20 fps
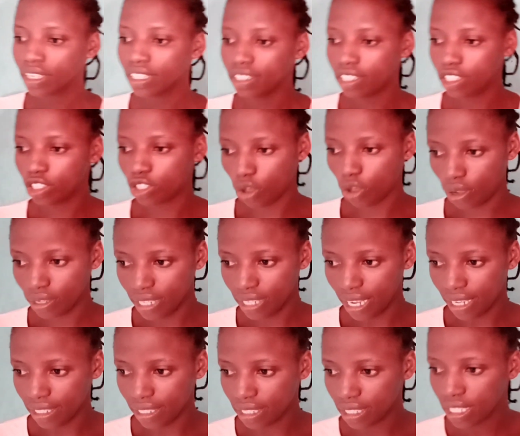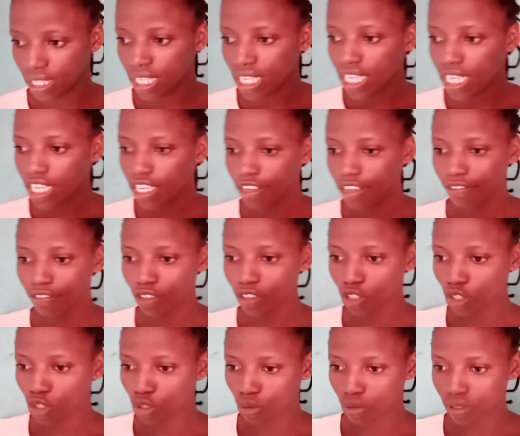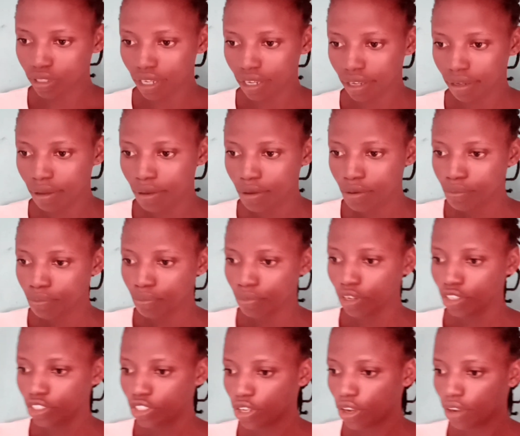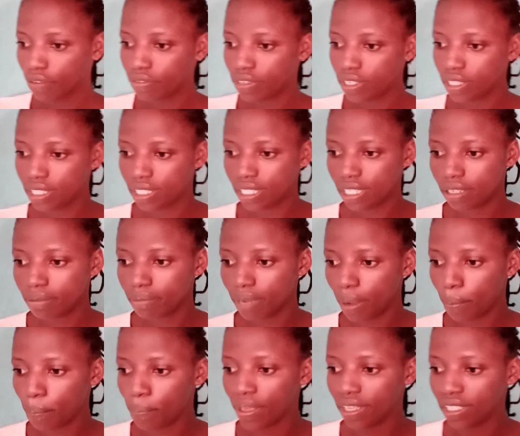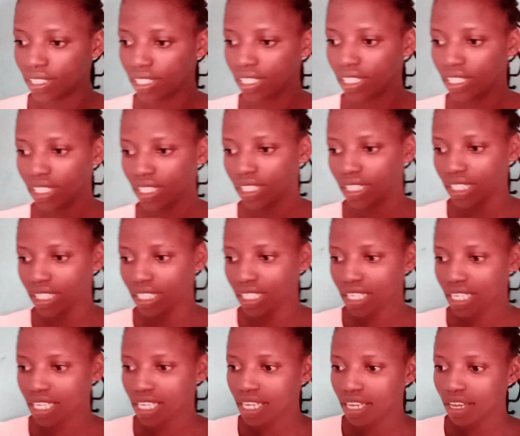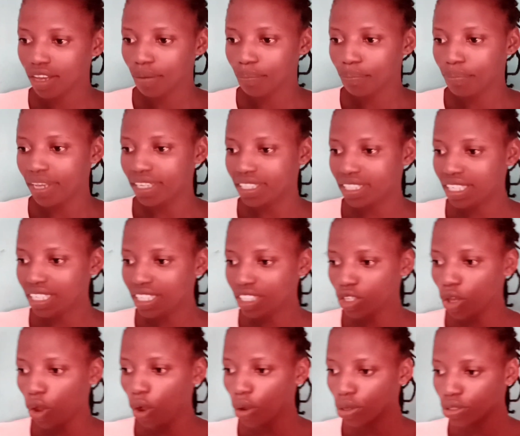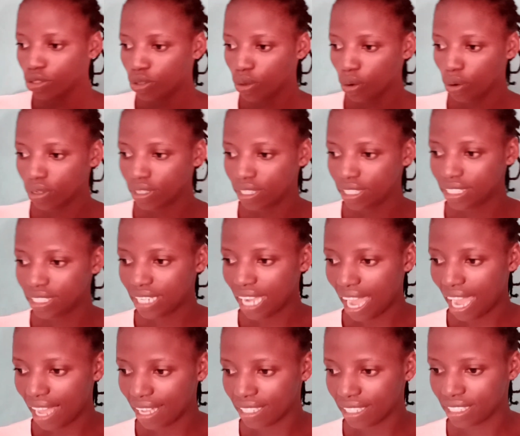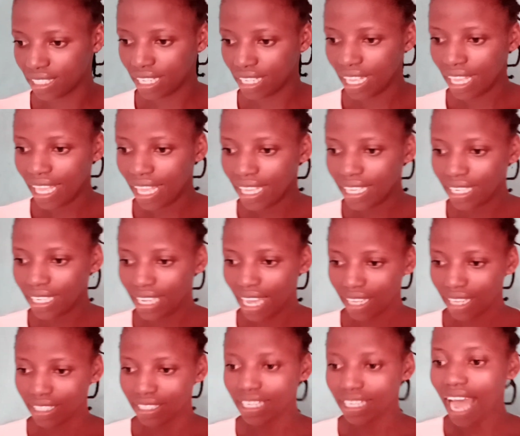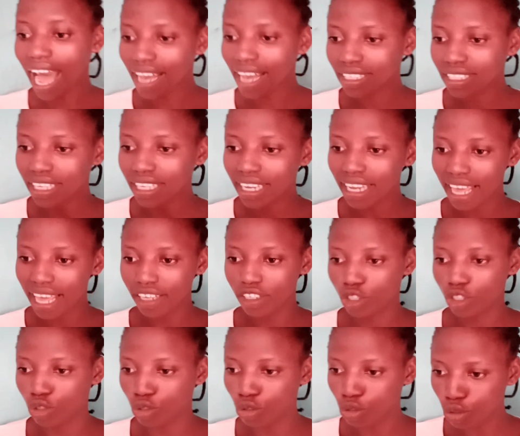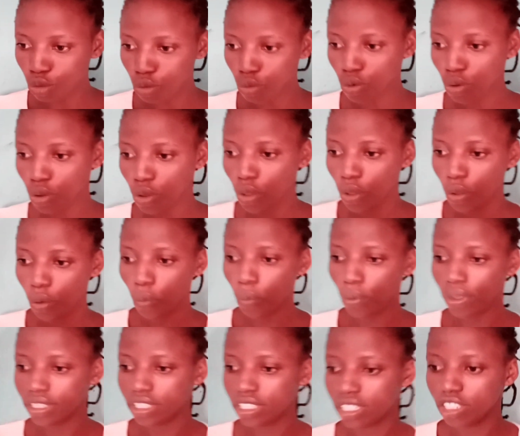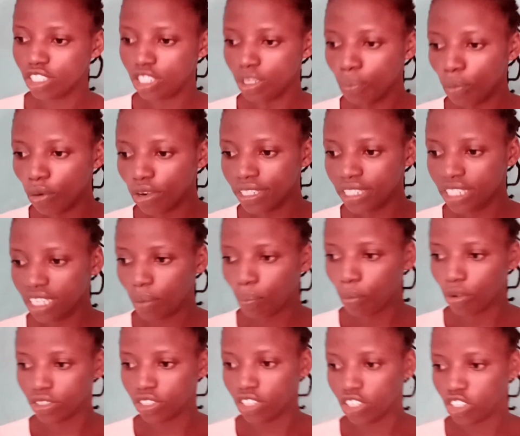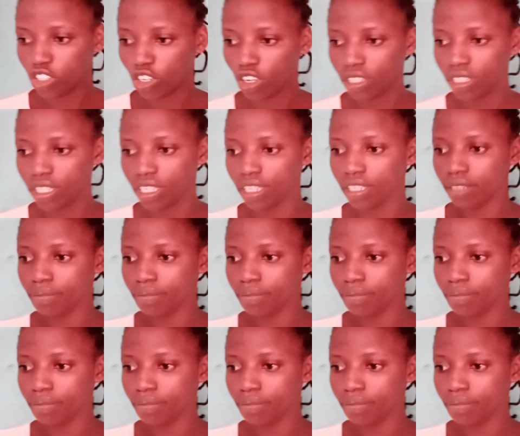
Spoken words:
disorders. Even today, much of the stigma persists, although it has less to do with demonic possession